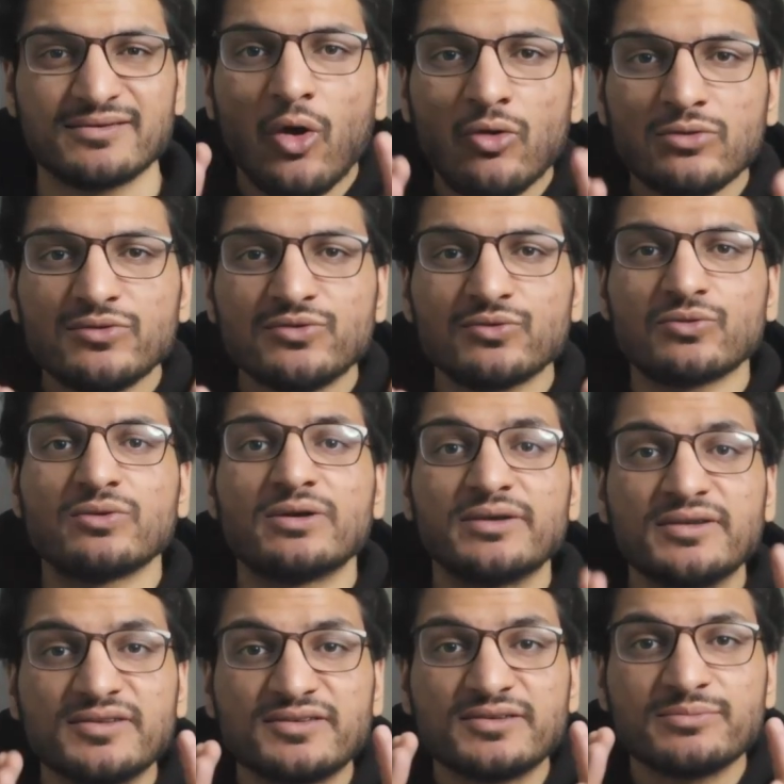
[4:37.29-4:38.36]
Also,
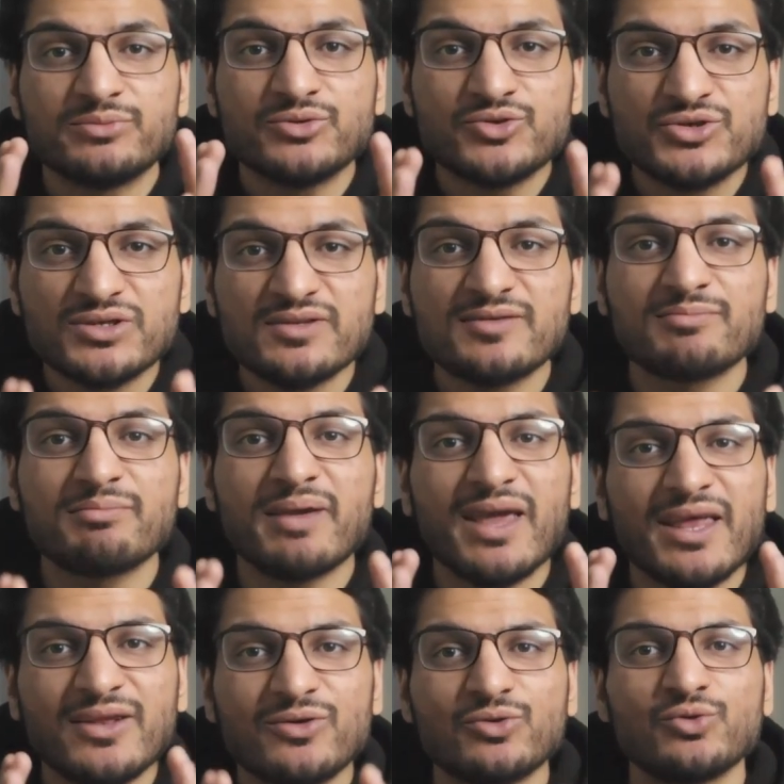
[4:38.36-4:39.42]
distributions
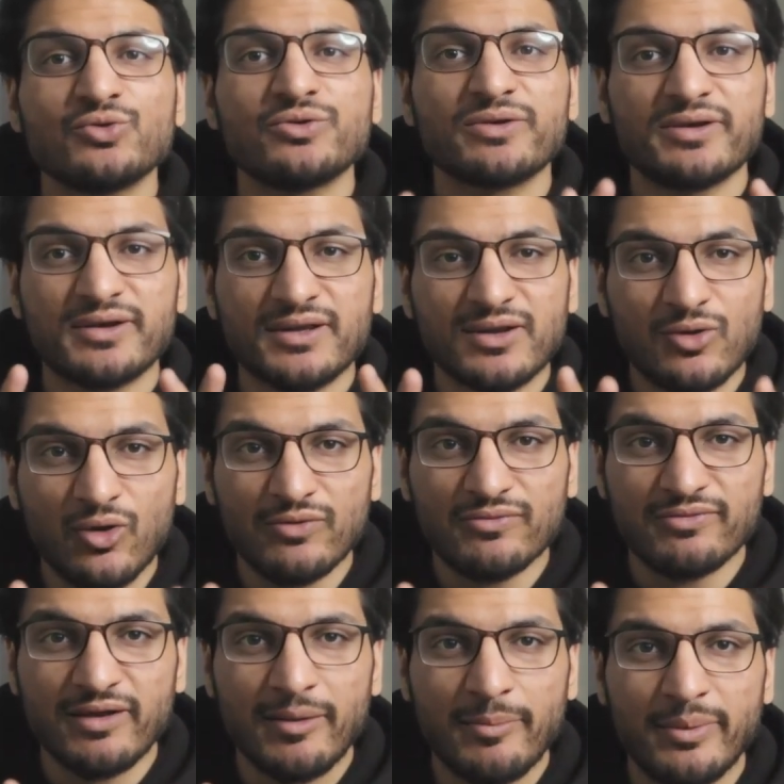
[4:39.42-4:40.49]
may include return
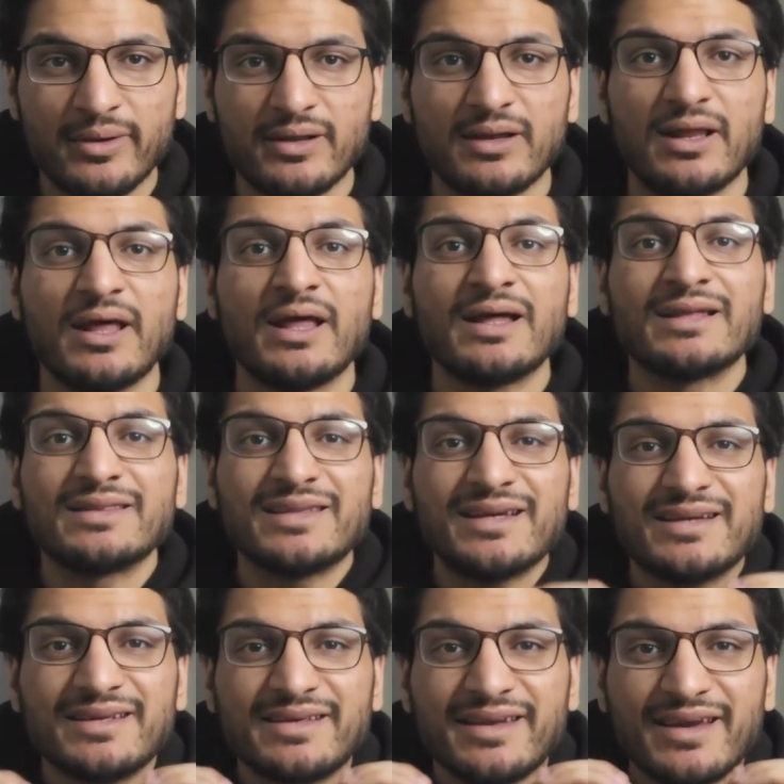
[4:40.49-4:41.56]
of capital
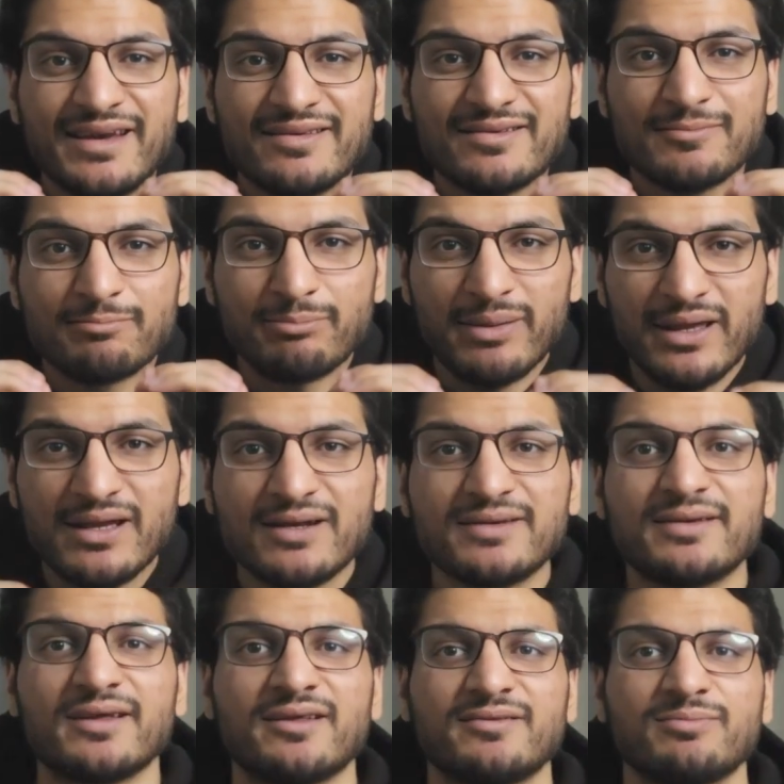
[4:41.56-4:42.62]
that creates a bigger
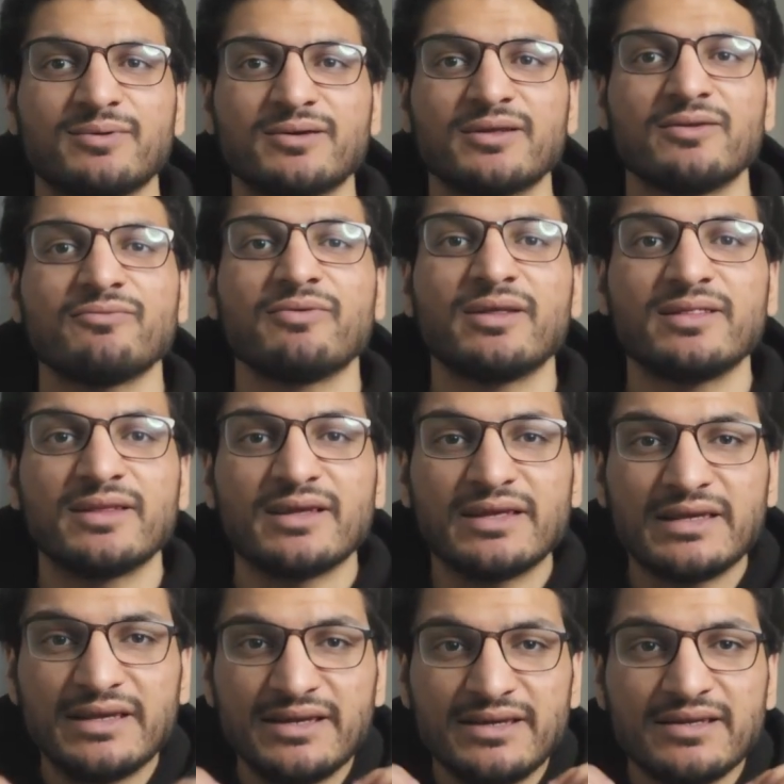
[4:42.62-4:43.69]
tax burden when the
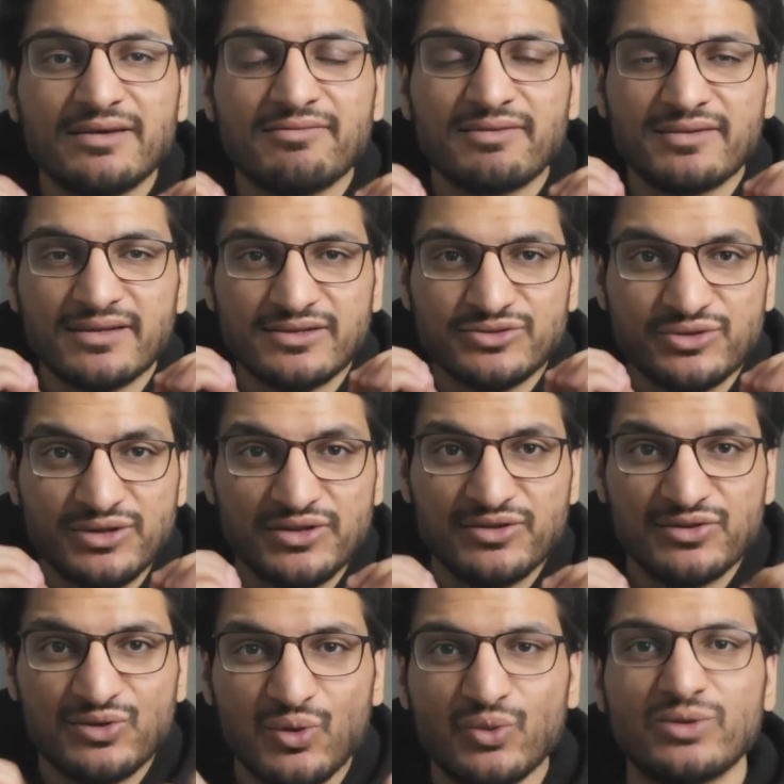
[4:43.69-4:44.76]
ETF is actually
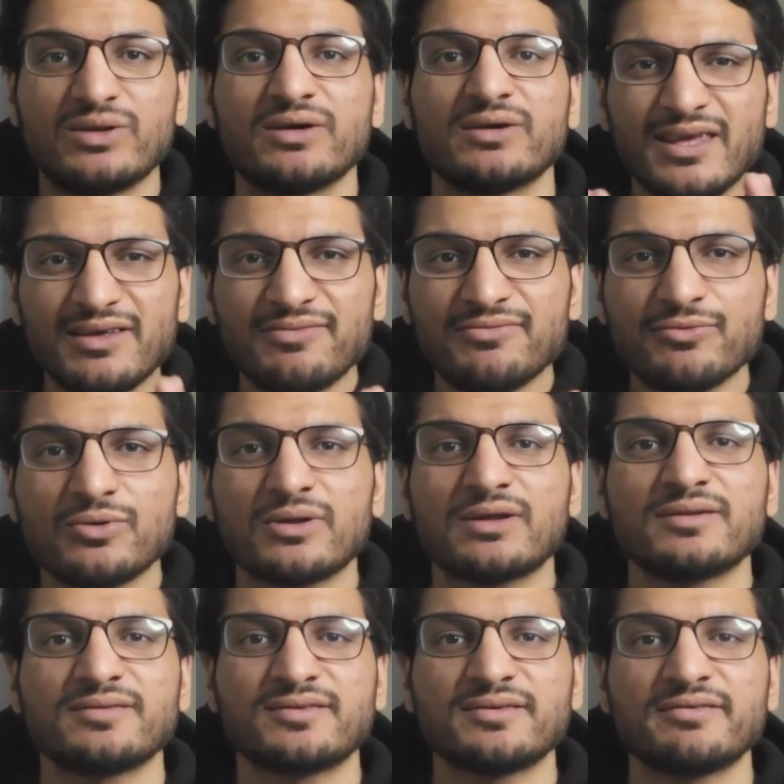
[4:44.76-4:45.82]
sold. If you're
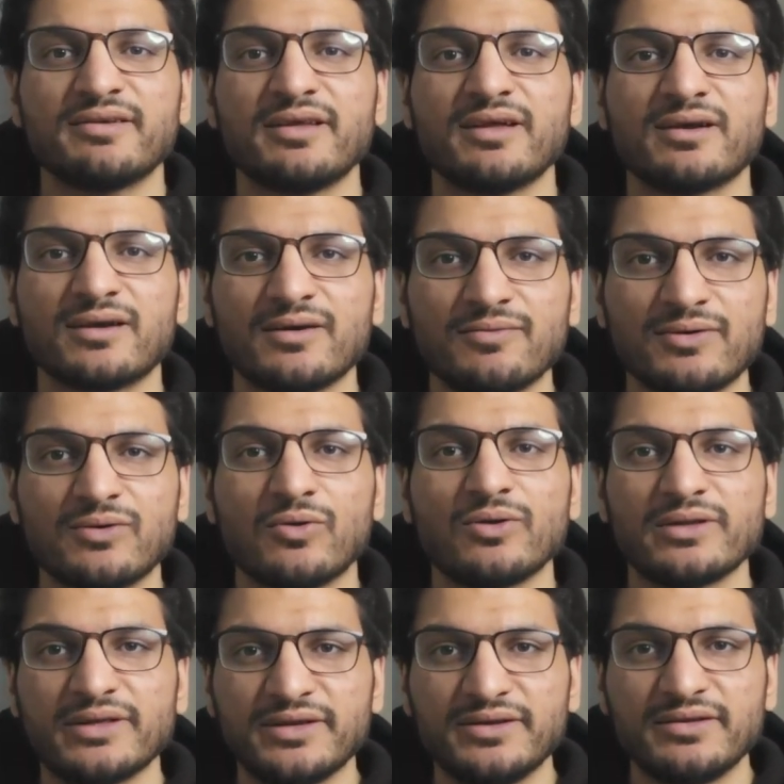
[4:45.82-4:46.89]
considering a covered
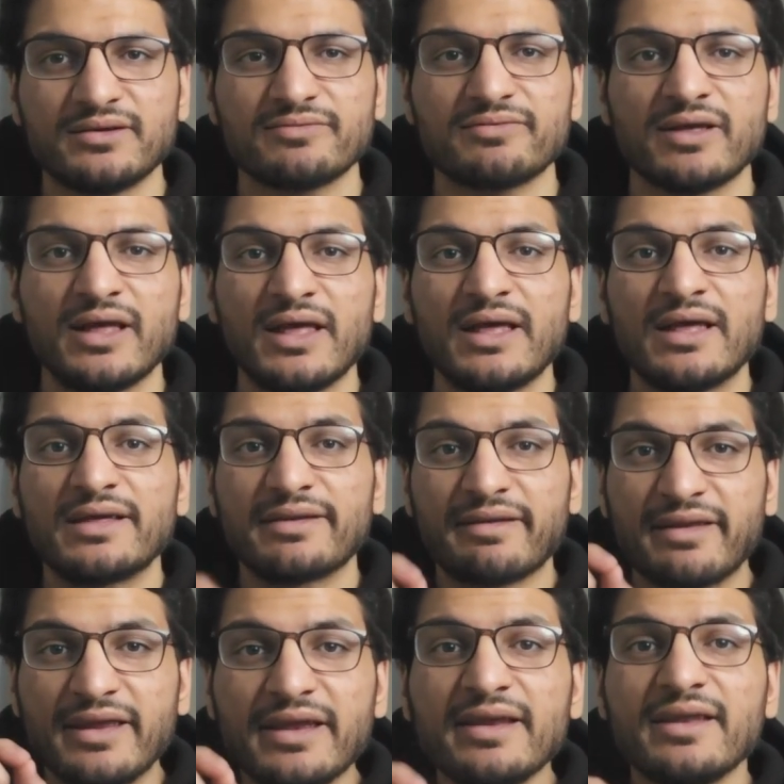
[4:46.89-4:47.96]
call ETF,
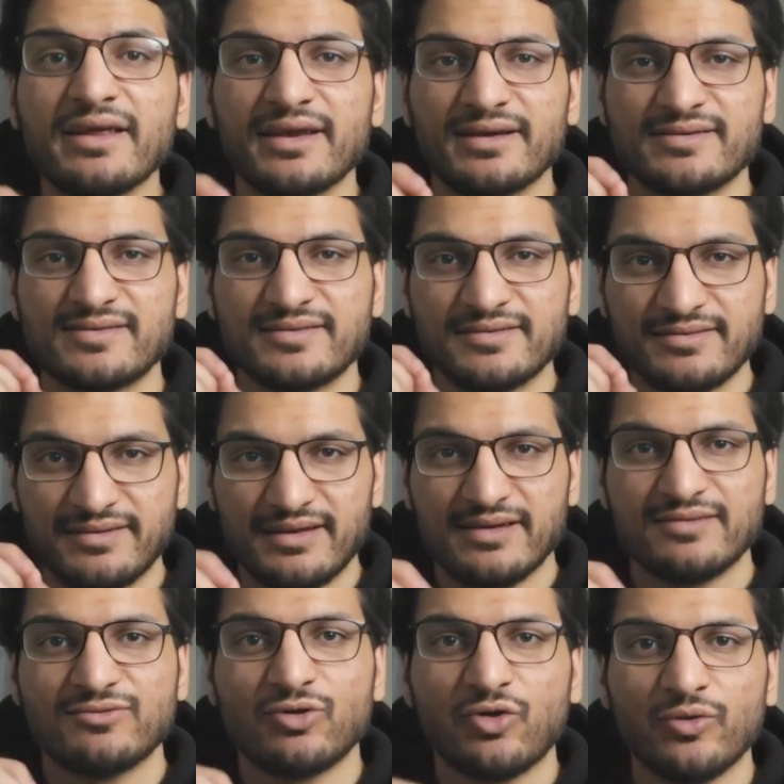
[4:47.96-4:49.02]
read its
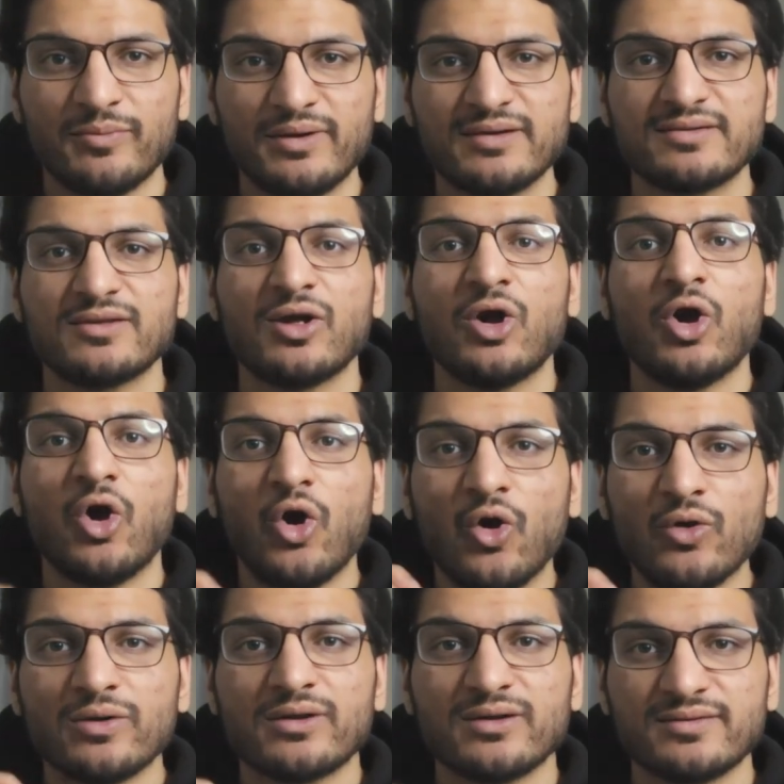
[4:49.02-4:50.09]
tax documents
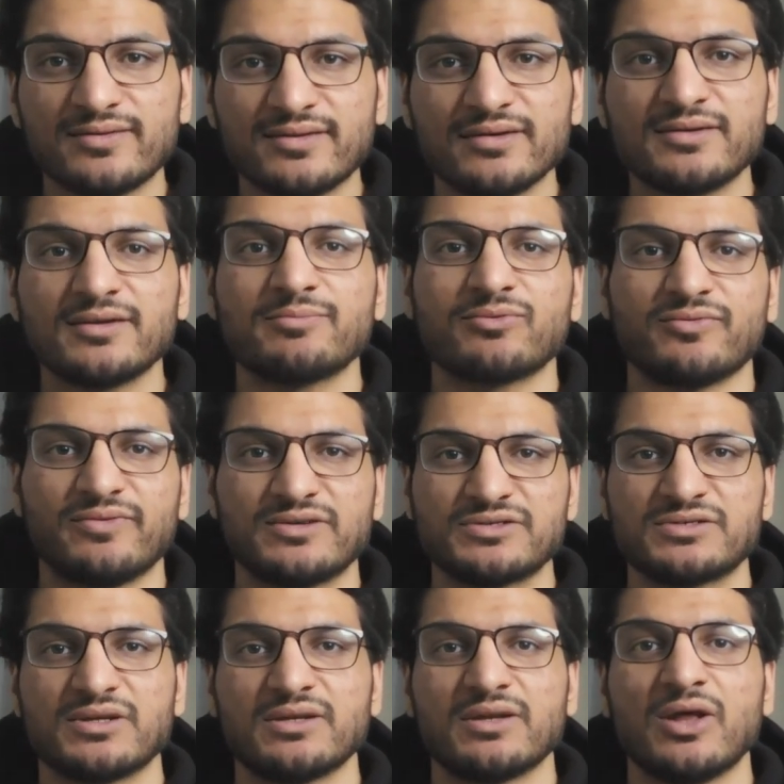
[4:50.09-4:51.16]
or consult a
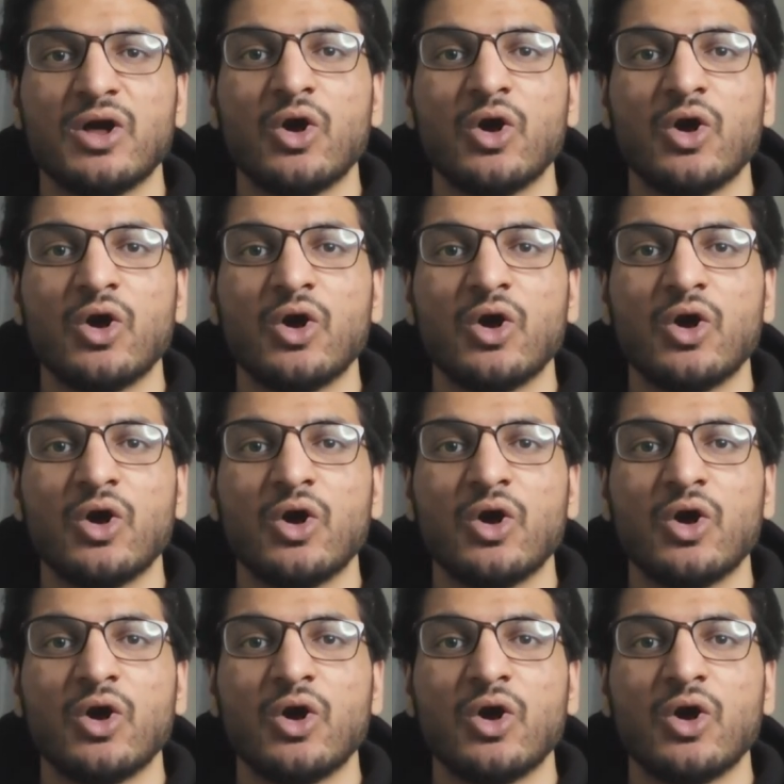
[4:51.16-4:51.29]
professional.